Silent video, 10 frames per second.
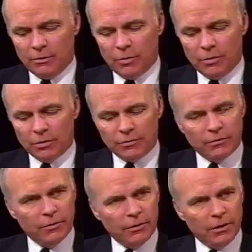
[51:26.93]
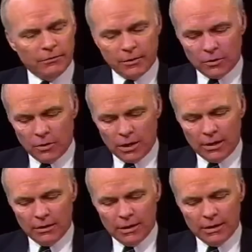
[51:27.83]
reporters for the Philadelphia
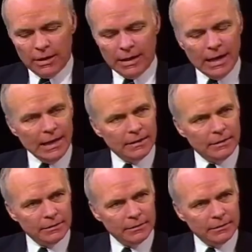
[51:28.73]
Inquirer in '88.